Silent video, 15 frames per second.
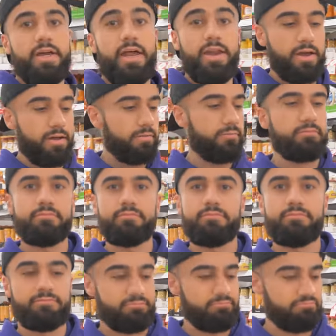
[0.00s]
And now
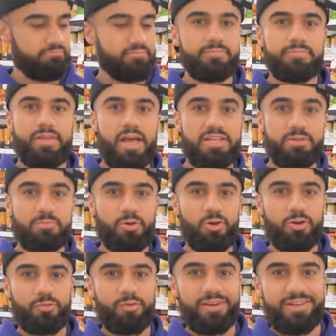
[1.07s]
and some
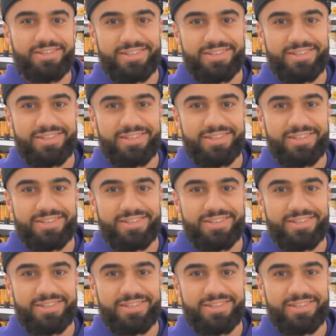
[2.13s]
gherkin relish.